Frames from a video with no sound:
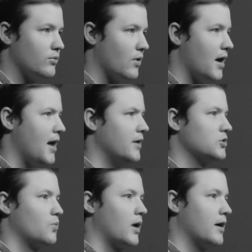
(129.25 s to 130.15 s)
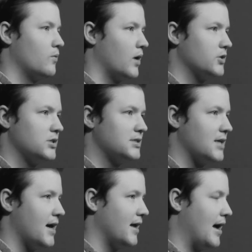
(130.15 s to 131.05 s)
pray and just what I should
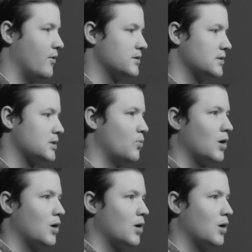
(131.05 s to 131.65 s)
say and how it's